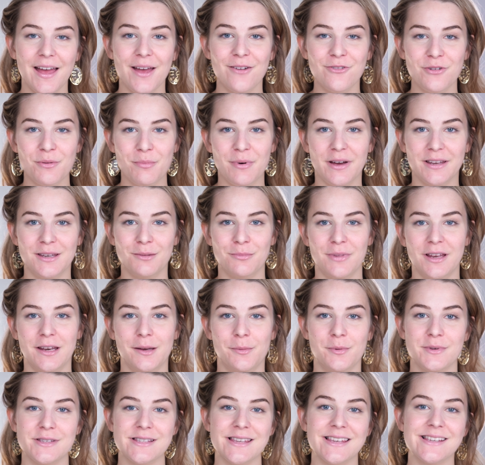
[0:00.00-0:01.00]
everybody, my
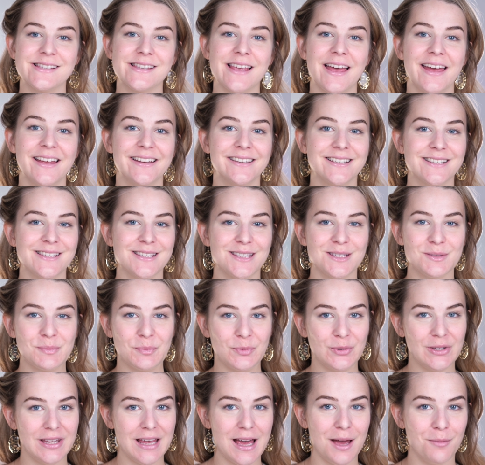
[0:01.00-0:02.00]
name is Isa and this is
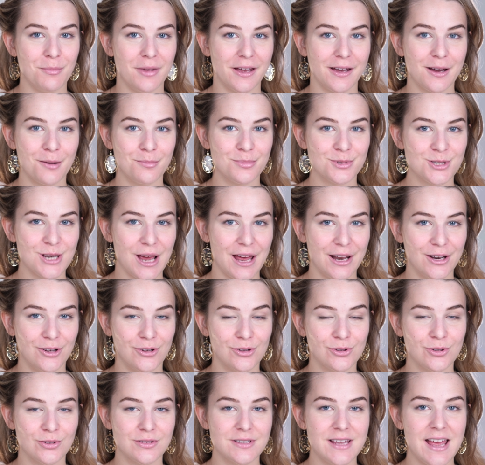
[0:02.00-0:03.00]
Moody Eye Makeup
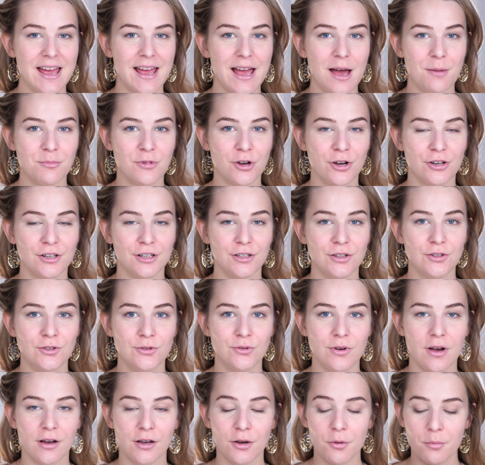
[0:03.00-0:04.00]
channel. Today I'm gonna
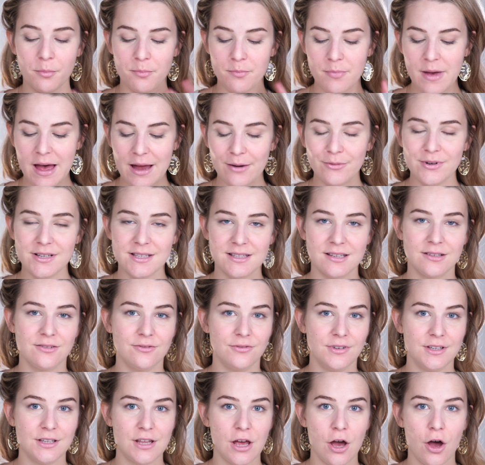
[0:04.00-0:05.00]
do a comparison
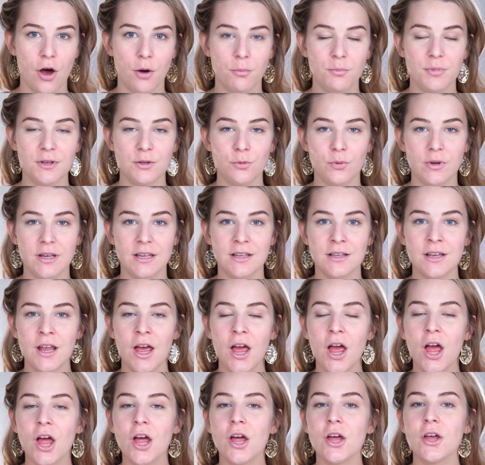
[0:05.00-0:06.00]
video between
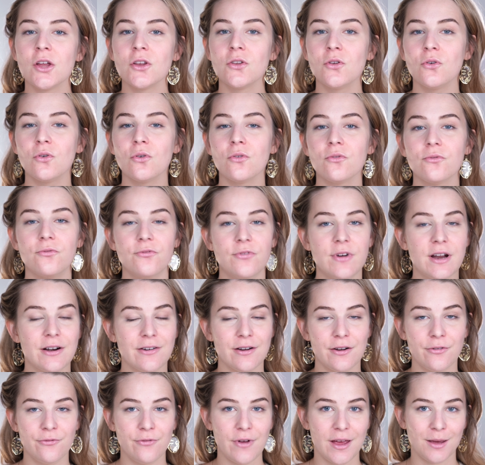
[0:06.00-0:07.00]
two
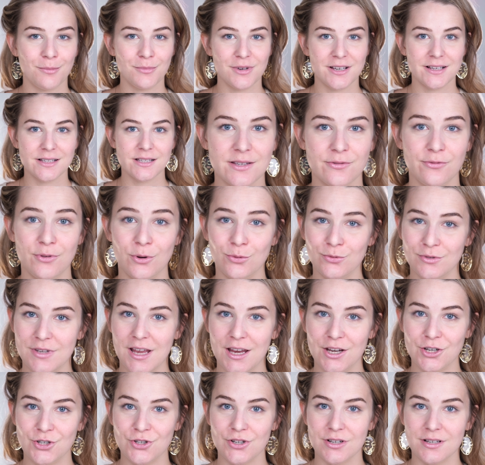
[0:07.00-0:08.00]
very famous
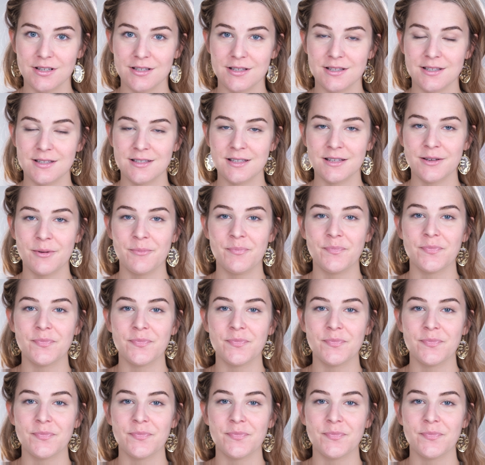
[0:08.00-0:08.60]
foundations.